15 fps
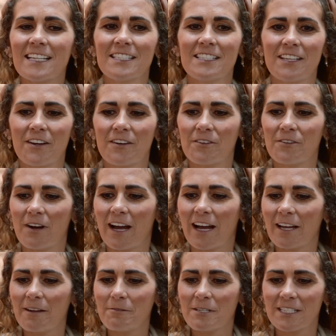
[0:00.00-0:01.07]
so
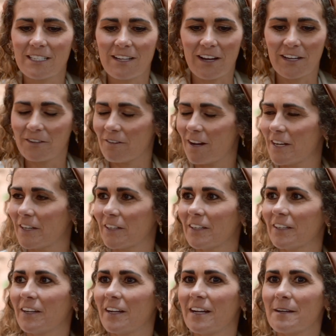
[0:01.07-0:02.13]
I was not a
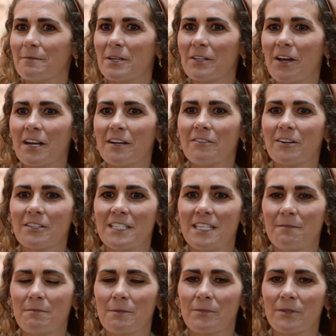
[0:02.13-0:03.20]
runner. A lot of our
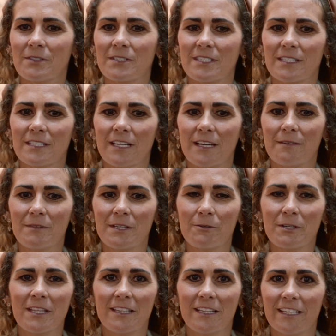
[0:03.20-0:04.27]
team members
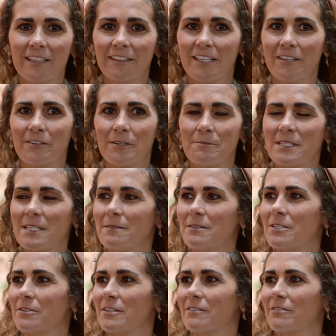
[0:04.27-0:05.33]
within the elite group seem
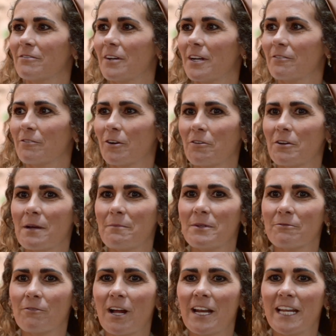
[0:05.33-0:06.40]
to have grown up
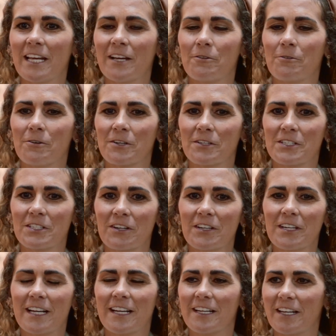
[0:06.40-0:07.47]
in running or
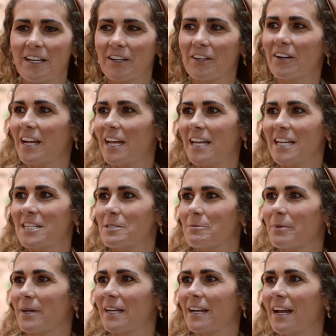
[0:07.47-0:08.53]
started at a younger age,
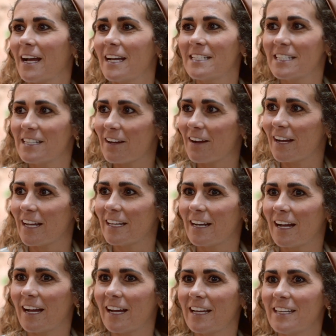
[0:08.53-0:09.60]
but I did not.
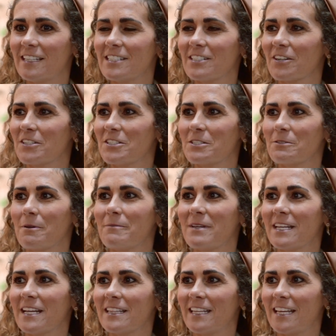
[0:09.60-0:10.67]
I started
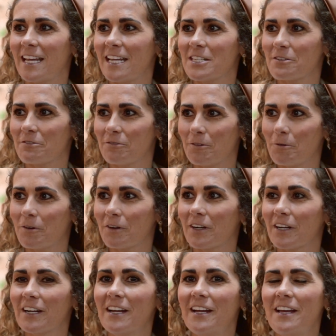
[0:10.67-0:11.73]
swimming at the age of 4